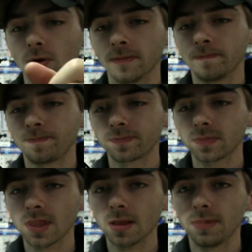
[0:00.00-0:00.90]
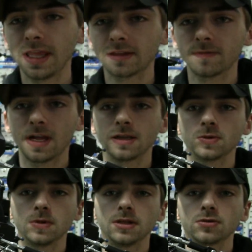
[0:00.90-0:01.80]
more. But that's fine
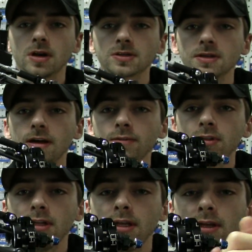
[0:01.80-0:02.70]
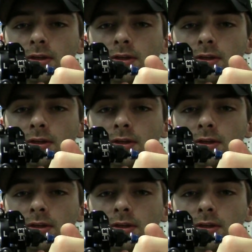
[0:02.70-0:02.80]
because when the truck's level,